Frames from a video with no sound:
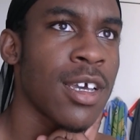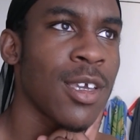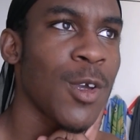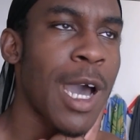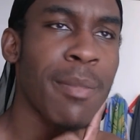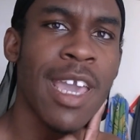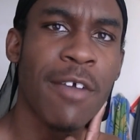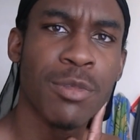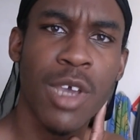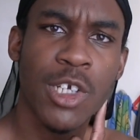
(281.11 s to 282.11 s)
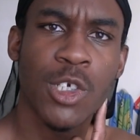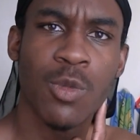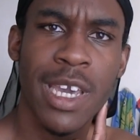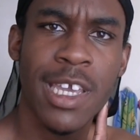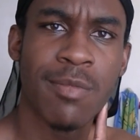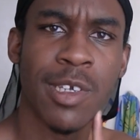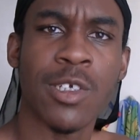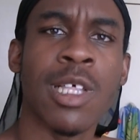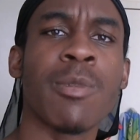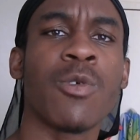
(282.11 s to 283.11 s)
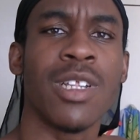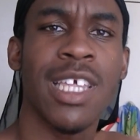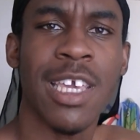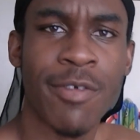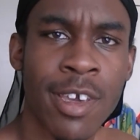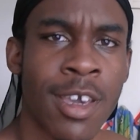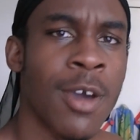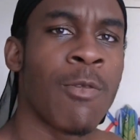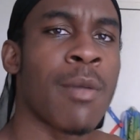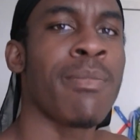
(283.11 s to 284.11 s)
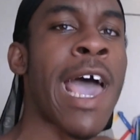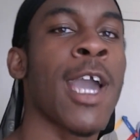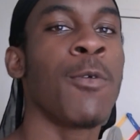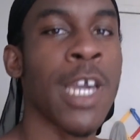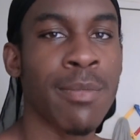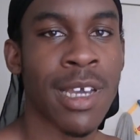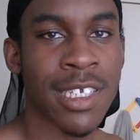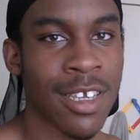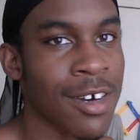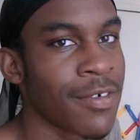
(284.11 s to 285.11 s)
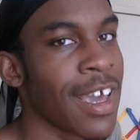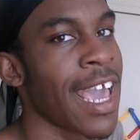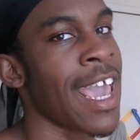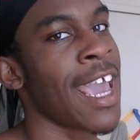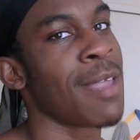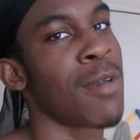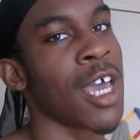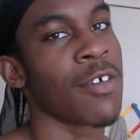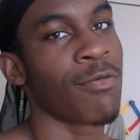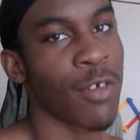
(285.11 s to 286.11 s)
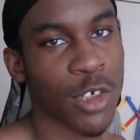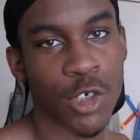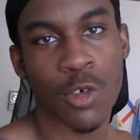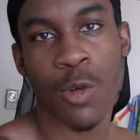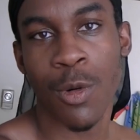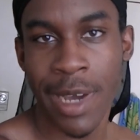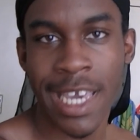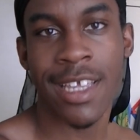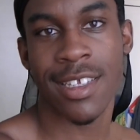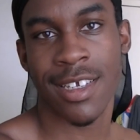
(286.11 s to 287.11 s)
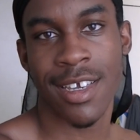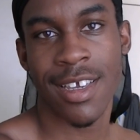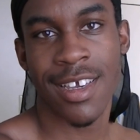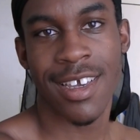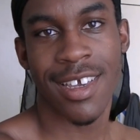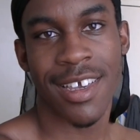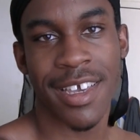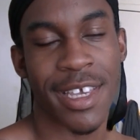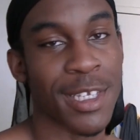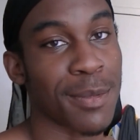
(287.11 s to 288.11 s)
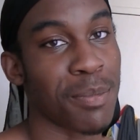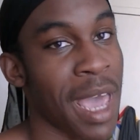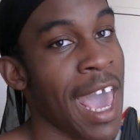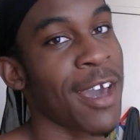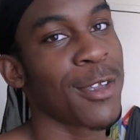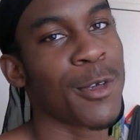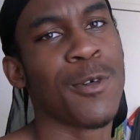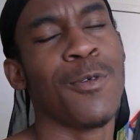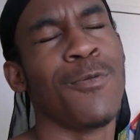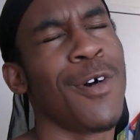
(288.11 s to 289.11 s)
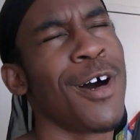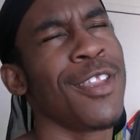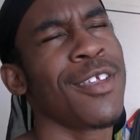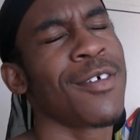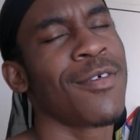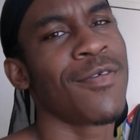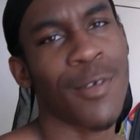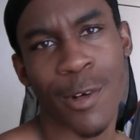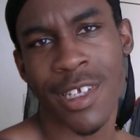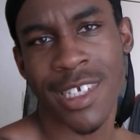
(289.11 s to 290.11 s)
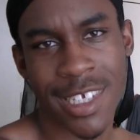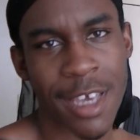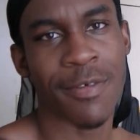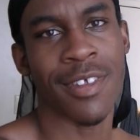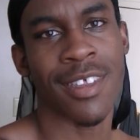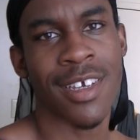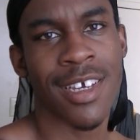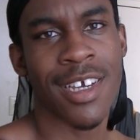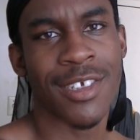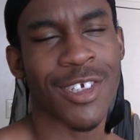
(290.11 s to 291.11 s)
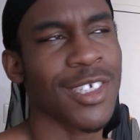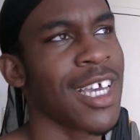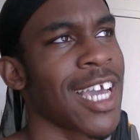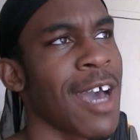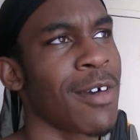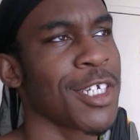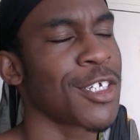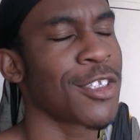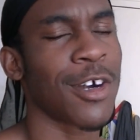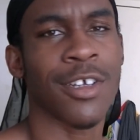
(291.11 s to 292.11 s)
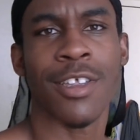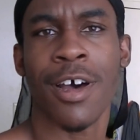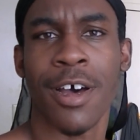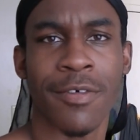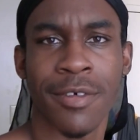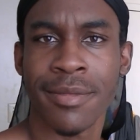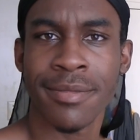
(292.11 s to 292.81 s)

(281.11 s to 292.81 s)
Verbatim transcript: yo, I may have some extra weight in me, so let me relieve it. Went back, weighed myself, and my official weight is back to 147 just like how I started off.